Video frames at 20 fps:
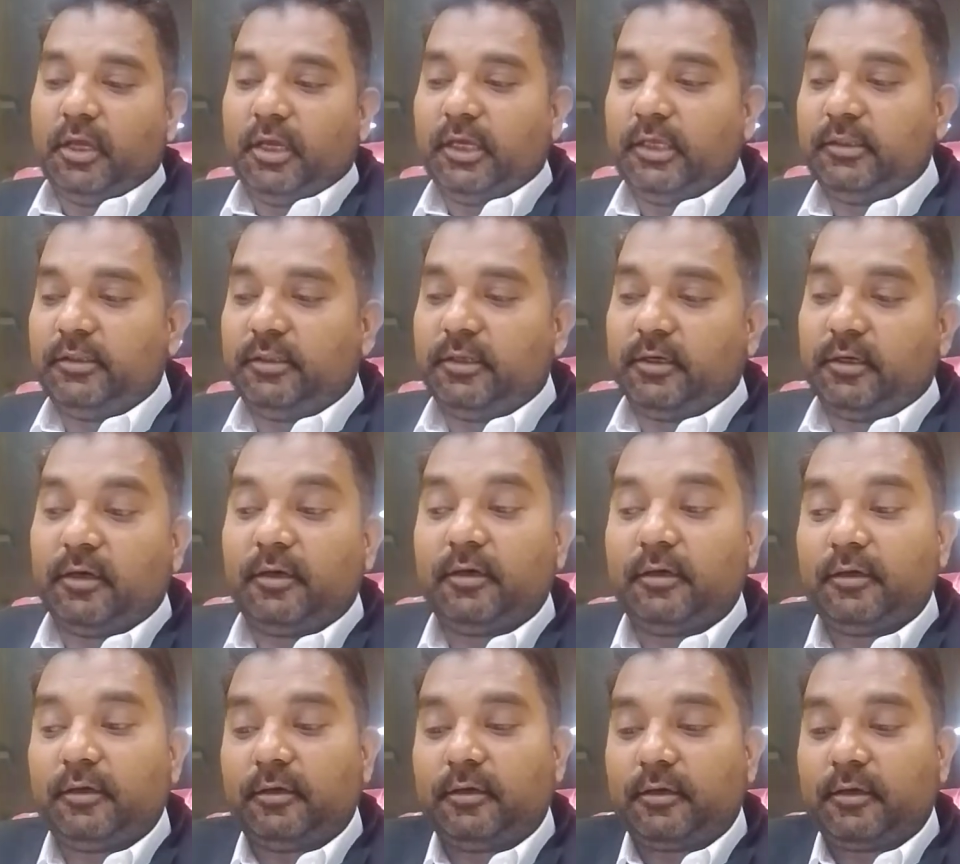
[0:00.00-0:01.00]
in
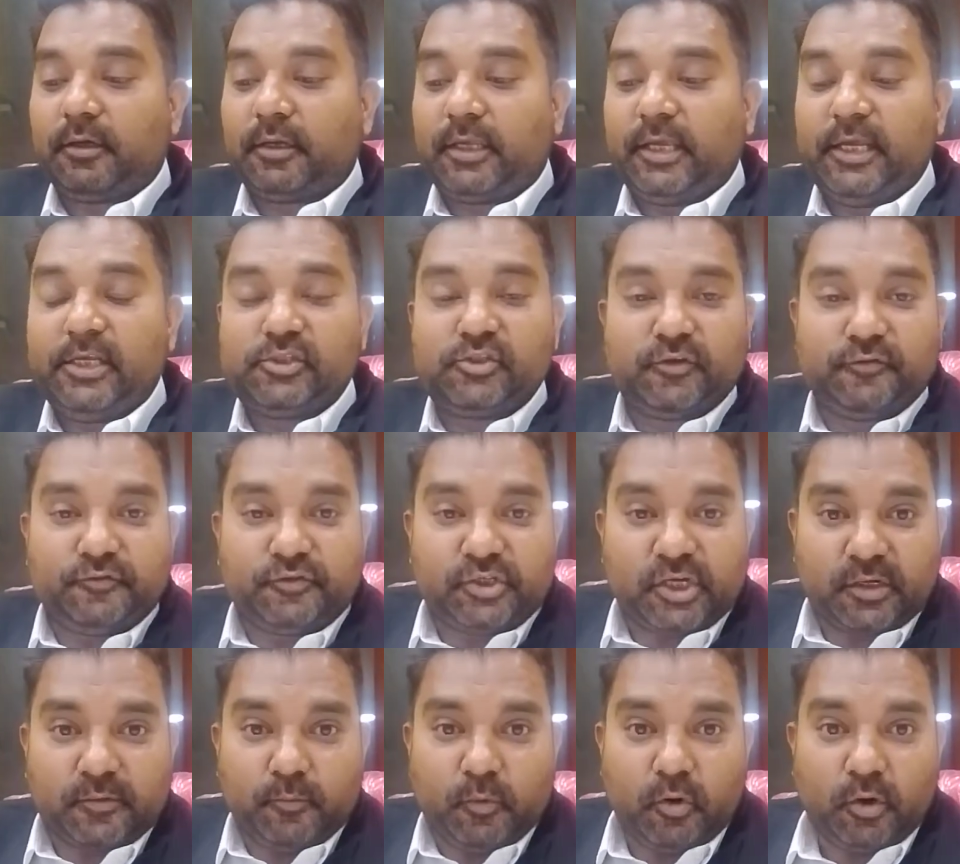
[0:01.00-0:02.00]
the case of
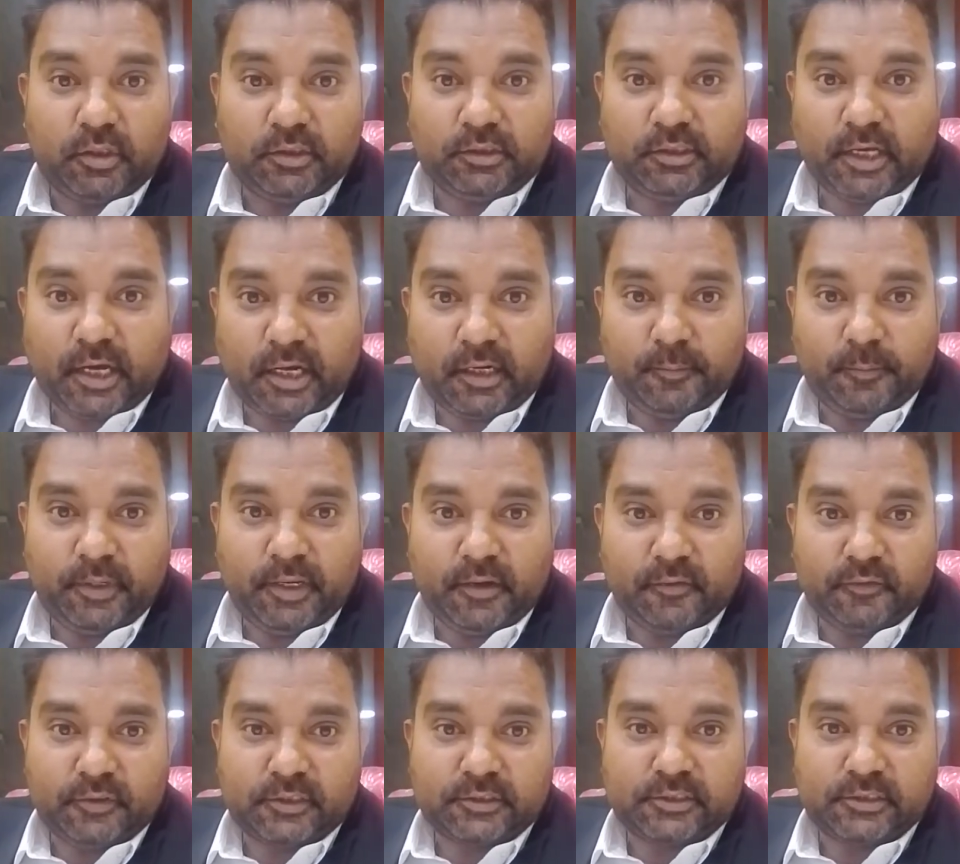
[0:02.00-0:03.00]
Jagmohan Dalmia
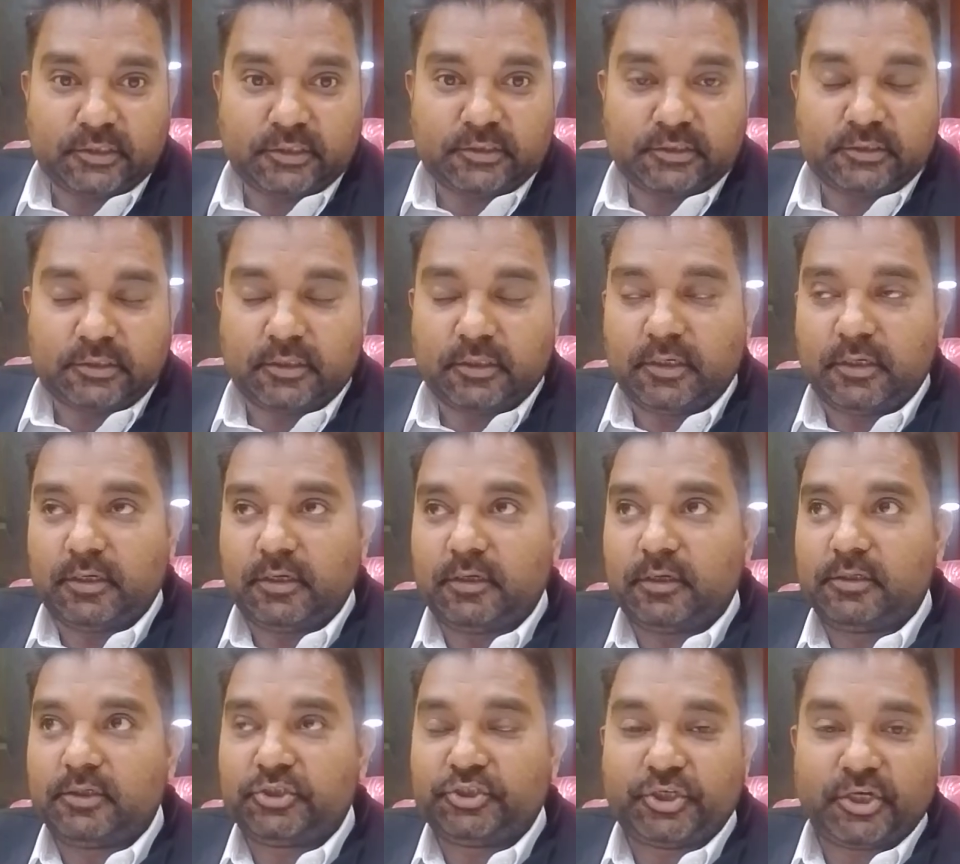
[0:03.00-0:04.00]
versus
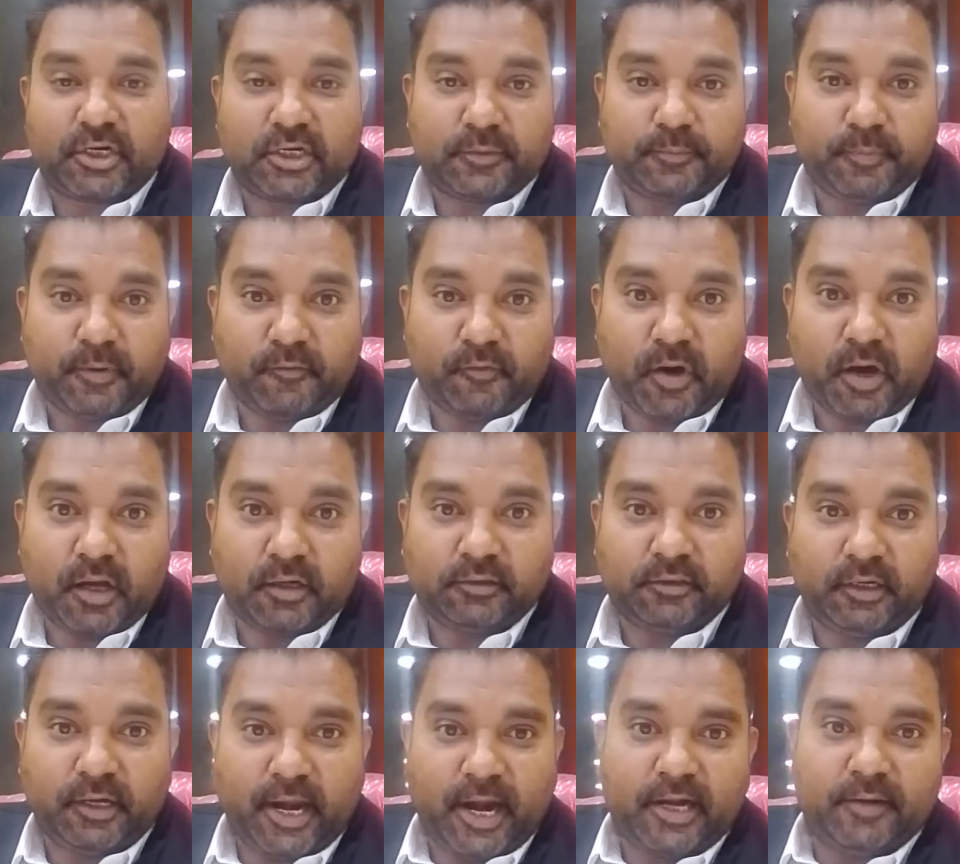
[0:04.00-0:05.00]
Sharad Pawar,
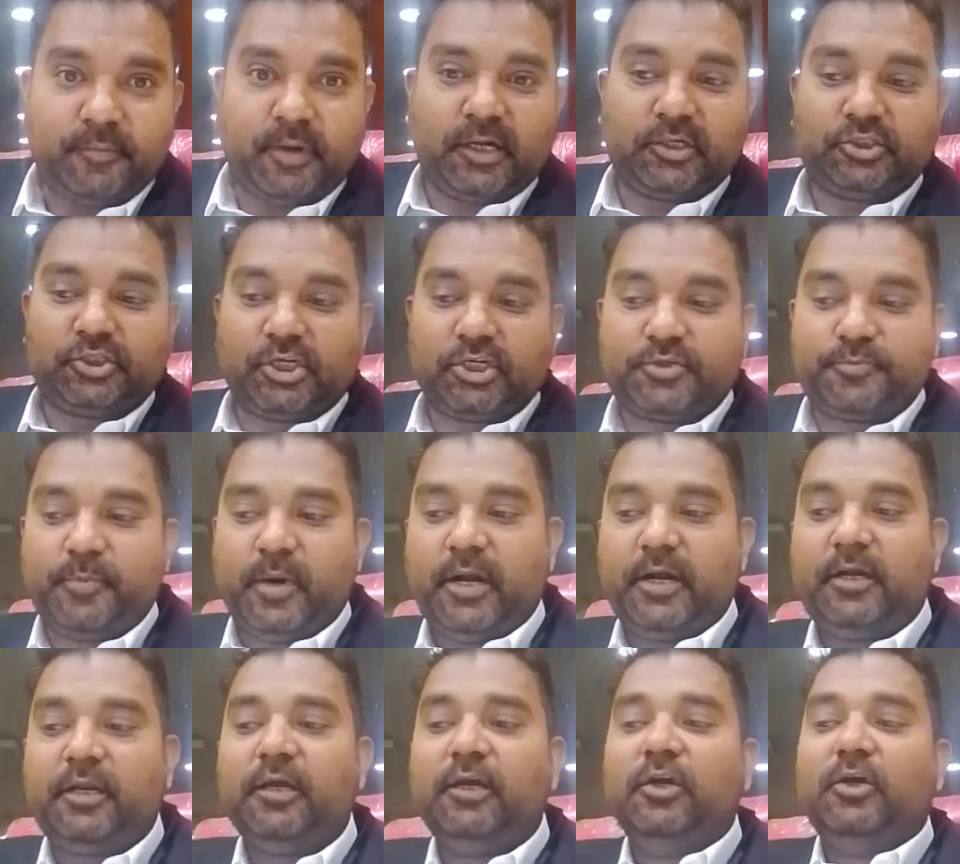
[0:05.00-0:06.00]
the landmark
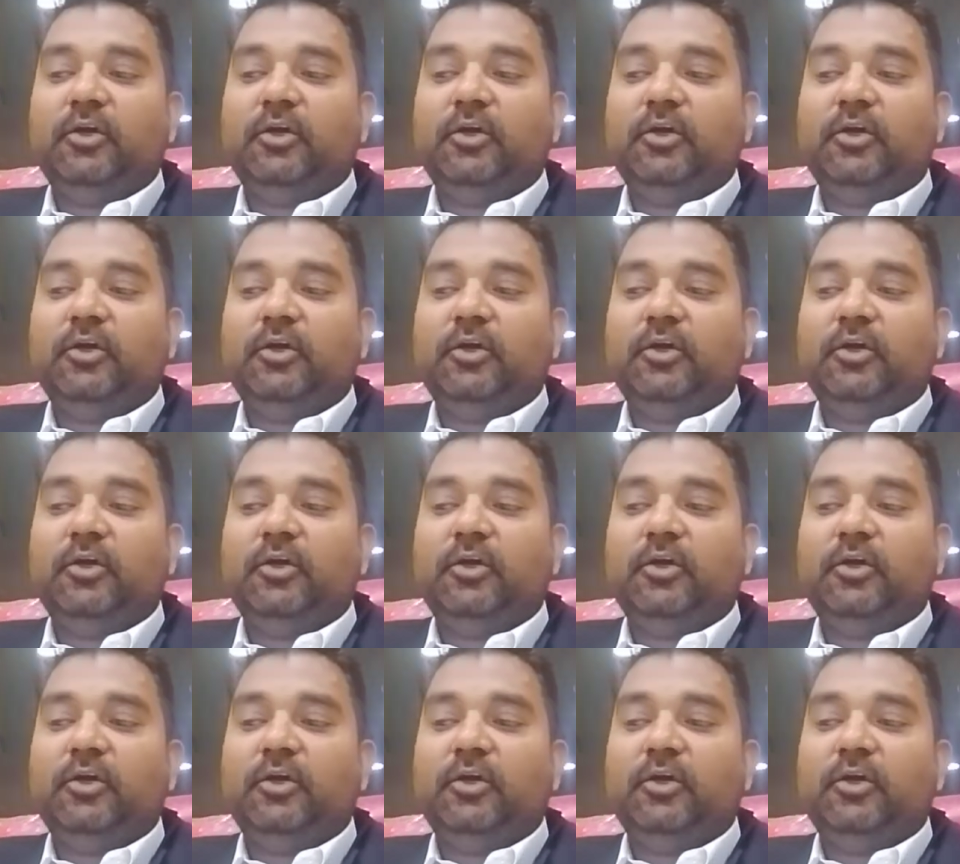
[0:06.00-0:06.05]
judgment,